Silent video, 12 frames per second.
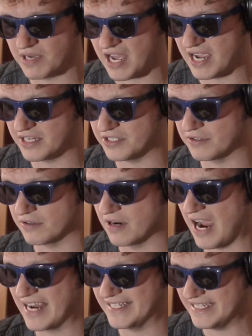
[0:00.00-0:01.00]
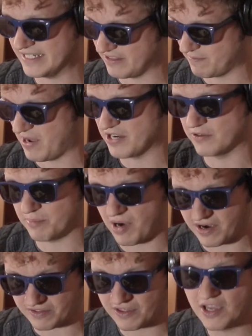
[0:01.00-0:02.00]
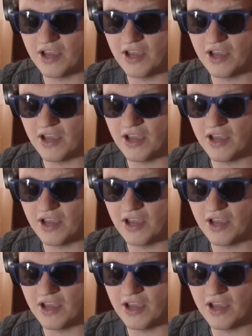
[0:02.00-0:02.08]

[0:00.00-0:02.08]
behind your ideas, behind your parts.